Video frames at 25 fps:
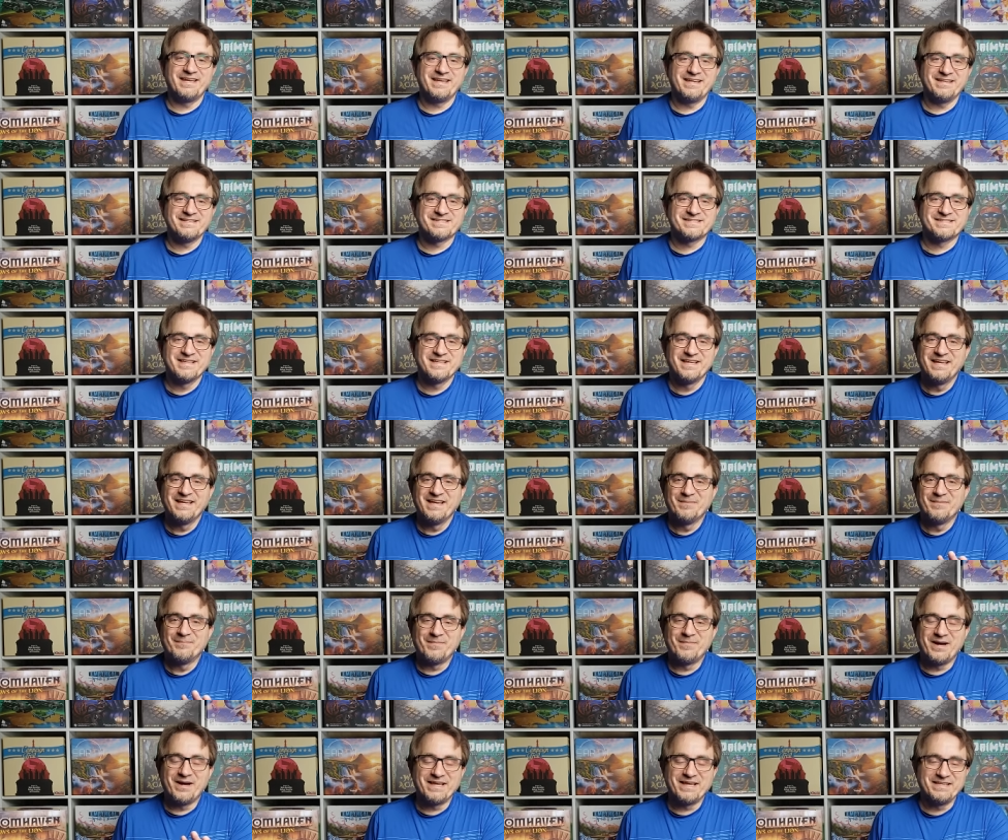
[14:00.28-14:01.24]
is
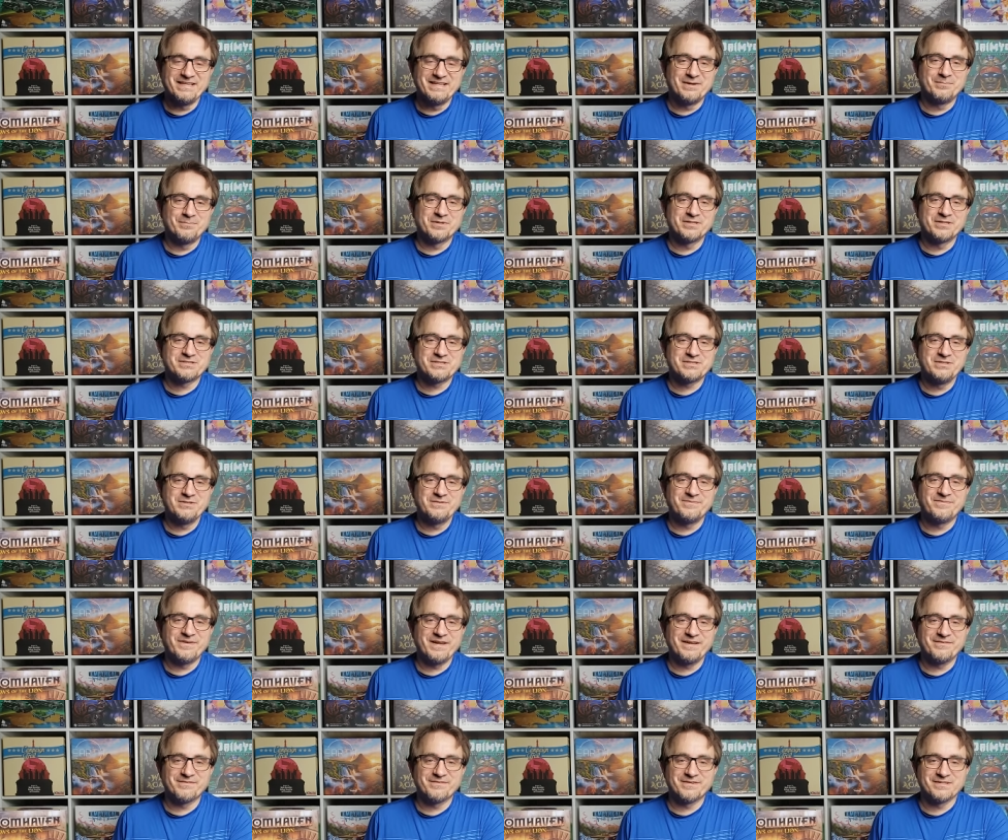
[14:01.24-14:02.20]
my number two
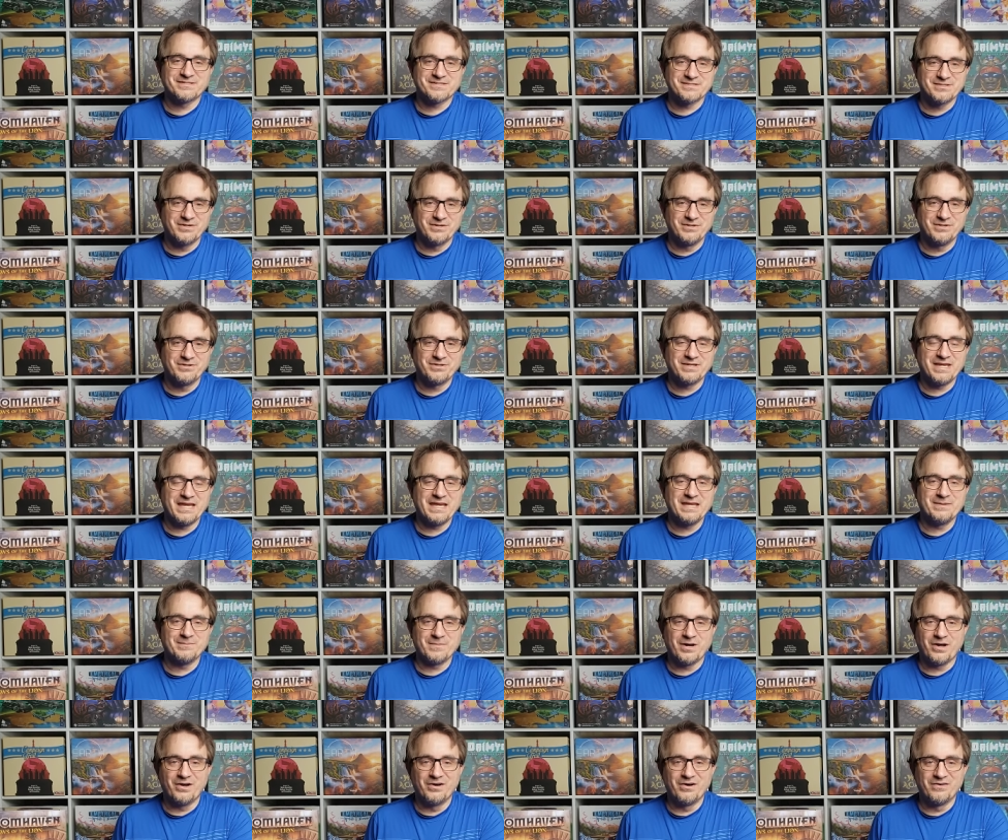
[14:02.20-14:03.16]
favorite solo
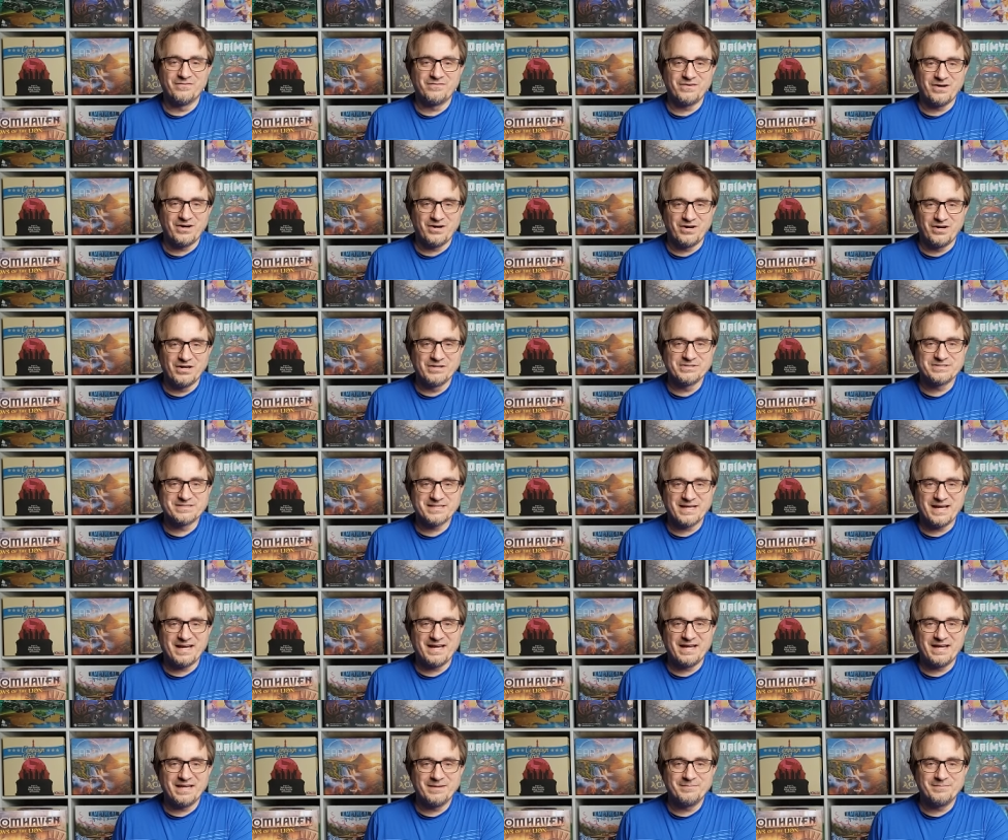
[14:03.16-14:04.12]
game of all
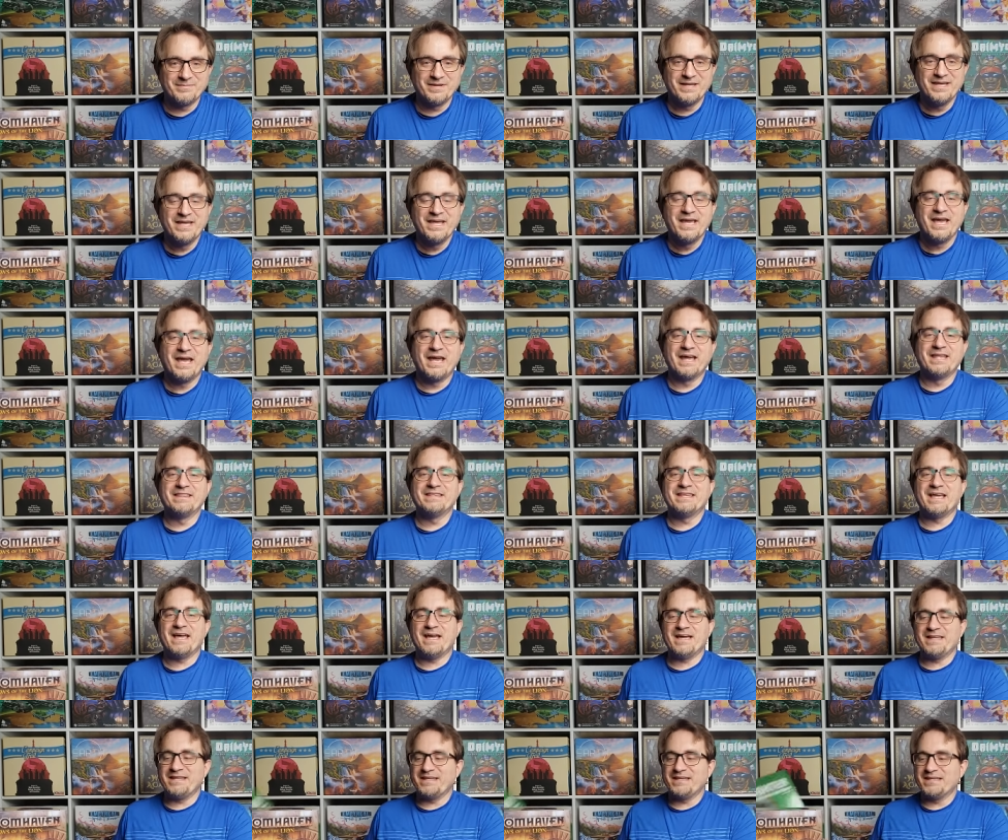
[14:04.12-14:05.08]
time, and
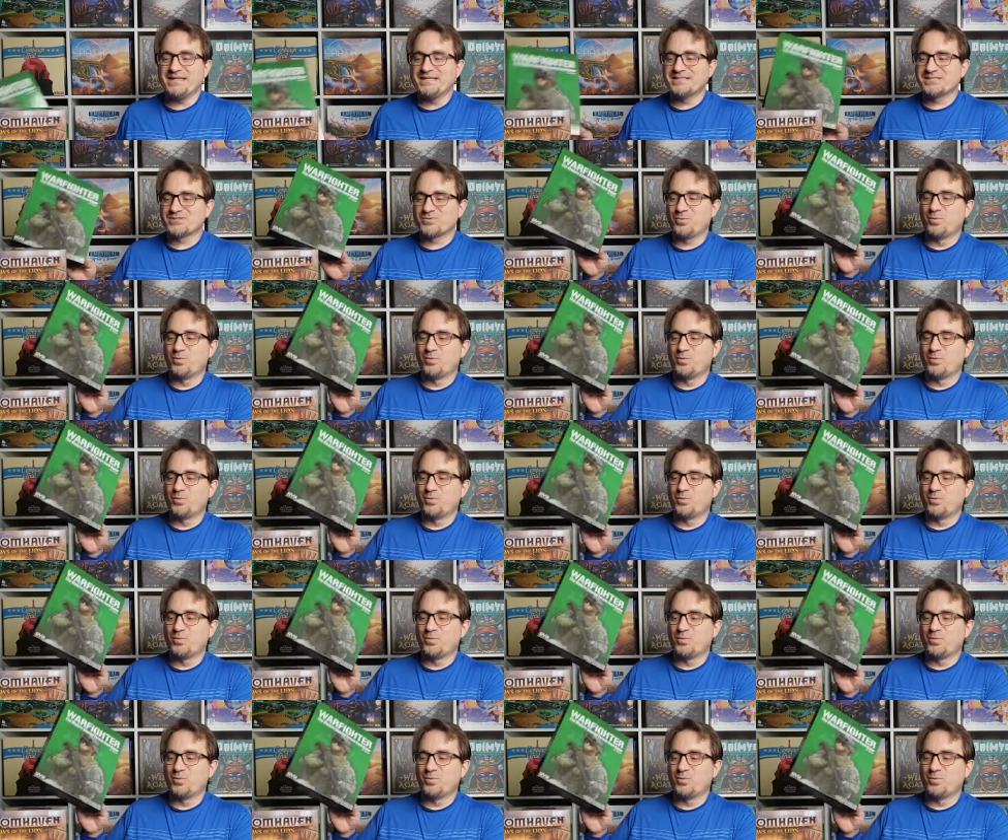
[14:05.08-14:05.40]
that is